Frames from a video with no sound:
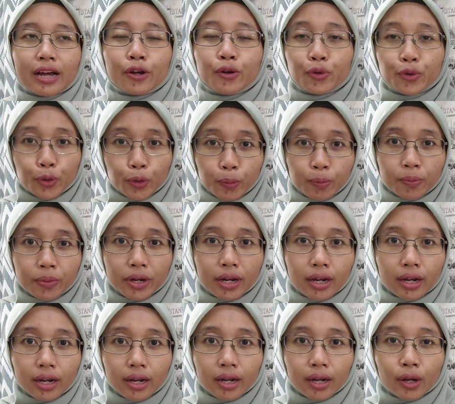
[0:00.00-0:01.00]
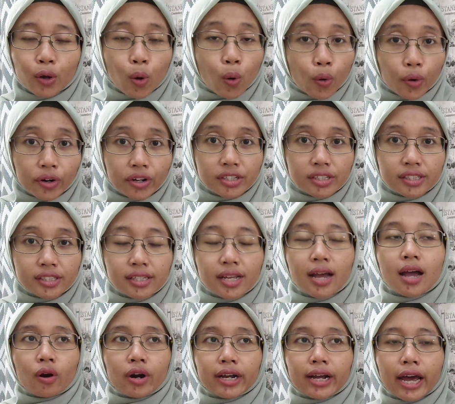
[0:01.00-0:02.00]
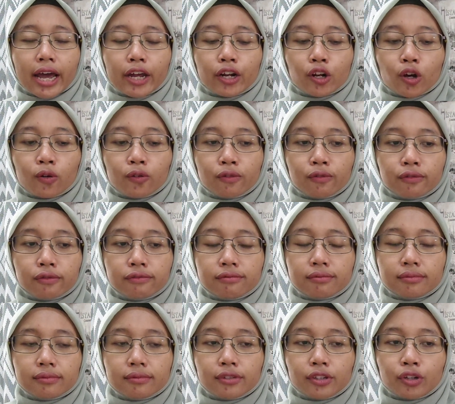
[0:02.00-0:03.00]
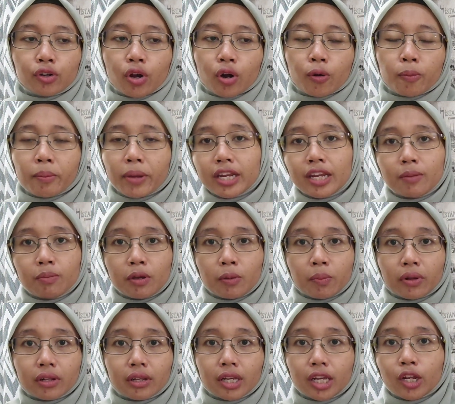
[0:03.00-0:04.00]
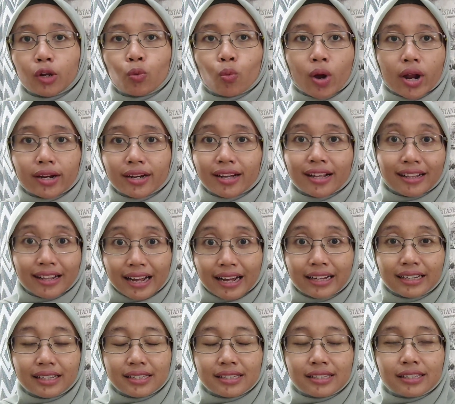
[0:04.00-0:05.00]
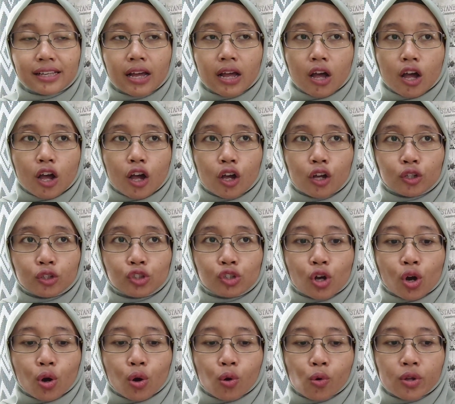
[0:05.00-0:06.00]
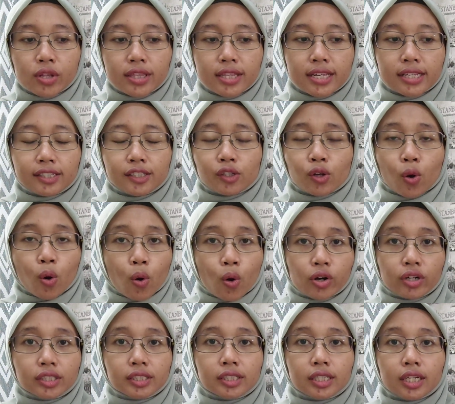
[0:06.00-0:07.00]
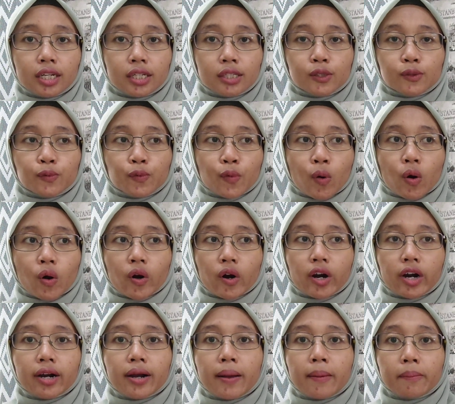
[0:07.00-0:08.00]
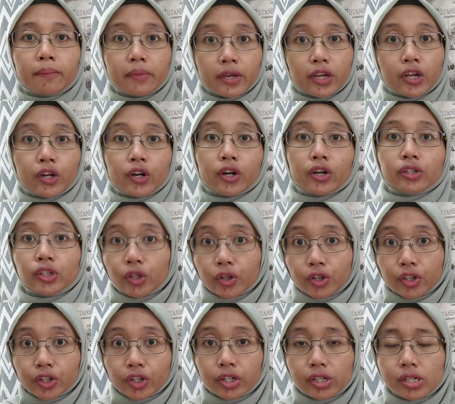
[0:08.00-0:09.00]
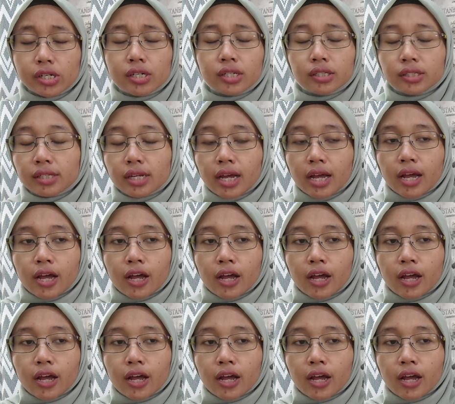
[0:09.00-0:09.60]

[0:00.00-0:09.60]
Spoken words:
group course, or kind of many people in one class. So this course is for beginner learners.